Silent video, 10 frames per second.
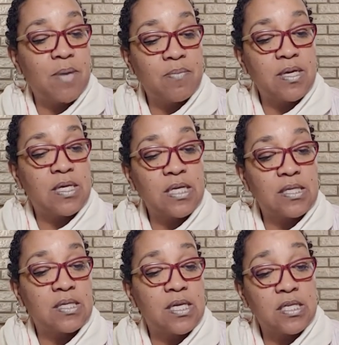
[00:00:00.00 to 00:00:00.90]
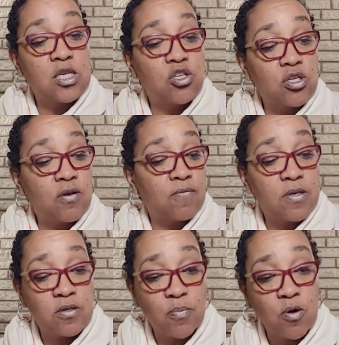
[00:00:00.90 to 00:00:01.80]
Maybe it gets the attention
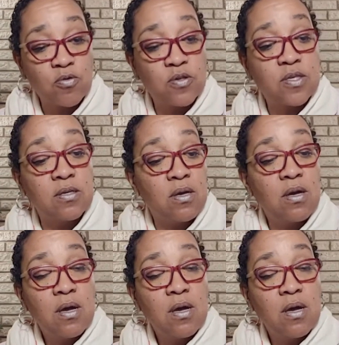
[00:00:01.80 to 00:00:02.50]
of this person,